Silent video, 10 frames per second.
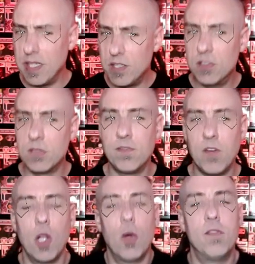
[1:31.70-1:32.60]
do some
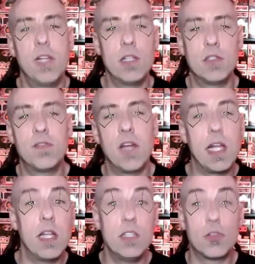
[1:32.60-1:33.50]
follow-up videos if any
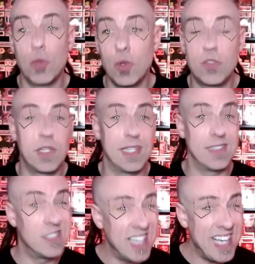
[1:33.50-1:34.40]
of these rules or things
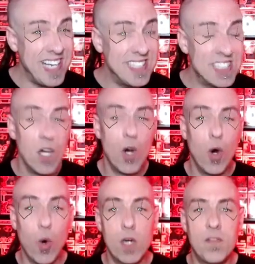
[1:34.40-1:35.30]
change,
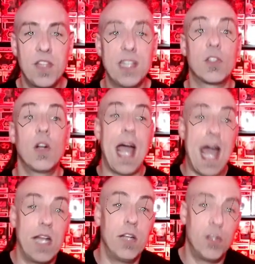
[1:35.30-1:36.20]
or if things are
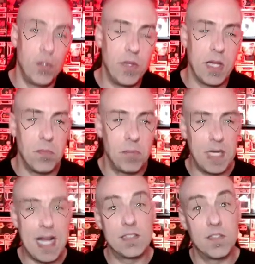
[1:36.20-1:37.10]
added to them. But
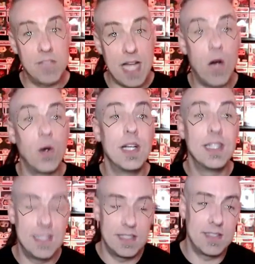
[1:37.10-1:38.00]
as of now,
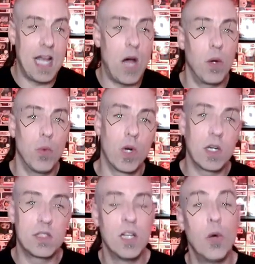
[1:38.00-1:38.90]
this is how it
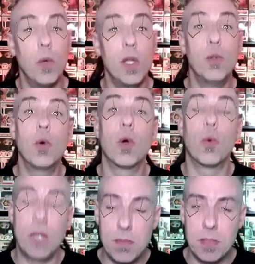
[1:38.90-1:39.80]
works when you do a
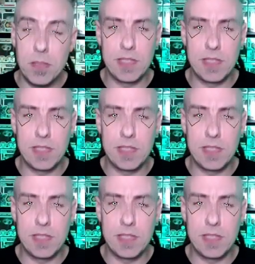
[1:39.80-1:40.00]
rebuild.